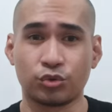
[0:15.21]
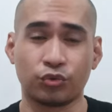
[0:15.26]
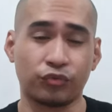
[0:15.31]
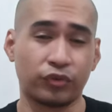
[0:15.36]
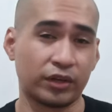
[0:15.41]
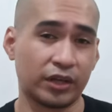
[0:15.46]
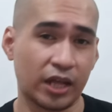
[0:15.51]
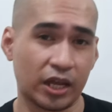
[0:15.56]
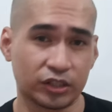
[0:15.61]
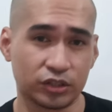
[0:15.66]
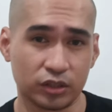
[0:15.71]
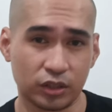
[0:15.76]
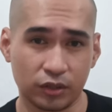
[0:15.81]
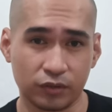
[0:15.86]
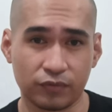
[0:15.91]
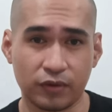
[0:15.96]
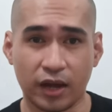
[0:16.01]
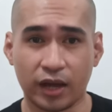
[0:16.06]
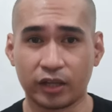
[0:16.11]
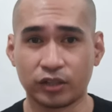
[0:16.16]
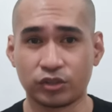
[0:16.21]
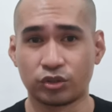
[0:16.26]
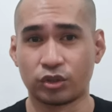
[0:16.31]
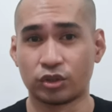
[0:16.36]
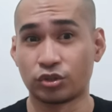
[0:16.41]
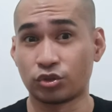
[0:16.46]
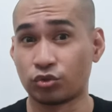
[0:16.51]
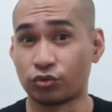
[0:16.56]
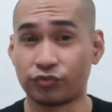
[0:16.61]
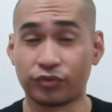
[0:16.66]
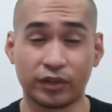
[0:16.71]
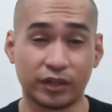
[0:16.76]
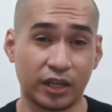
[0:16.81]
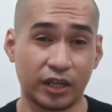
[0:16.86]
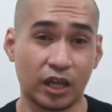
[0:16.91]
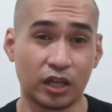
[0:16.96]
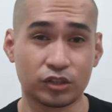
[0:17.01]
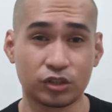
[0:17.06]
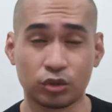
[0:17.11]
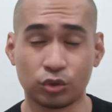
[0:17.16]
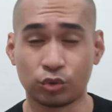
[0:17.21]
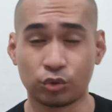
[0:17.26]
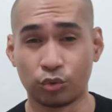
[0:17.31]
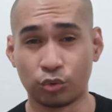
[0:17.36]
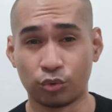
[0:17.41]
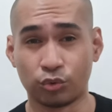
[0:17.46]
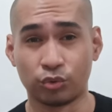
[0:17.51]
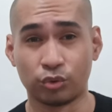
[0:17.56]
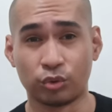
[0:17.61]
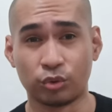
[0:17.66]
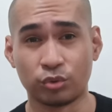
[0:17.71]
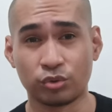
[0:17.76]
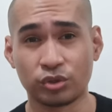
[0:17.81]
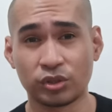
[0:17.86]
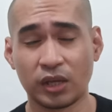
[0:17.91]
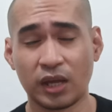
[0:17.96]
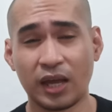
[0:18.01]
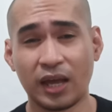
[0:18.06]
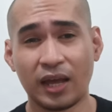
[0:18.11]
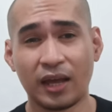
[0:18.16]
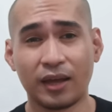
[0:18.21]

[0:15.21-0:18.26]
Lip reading: to financial advisors to financial gurus.